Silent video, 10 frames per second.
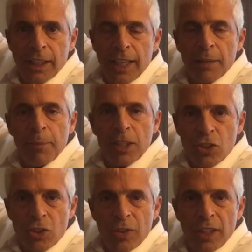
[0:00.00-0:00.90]
and make
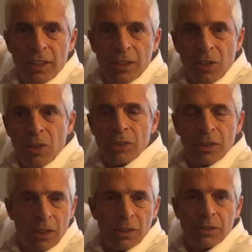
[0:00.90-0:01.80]
sure that you don't
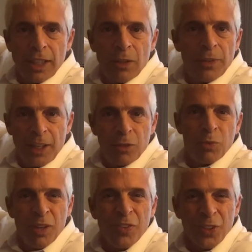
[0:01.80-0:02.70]
go down that
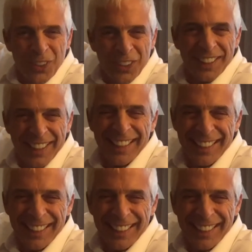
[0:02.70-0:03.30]
river again.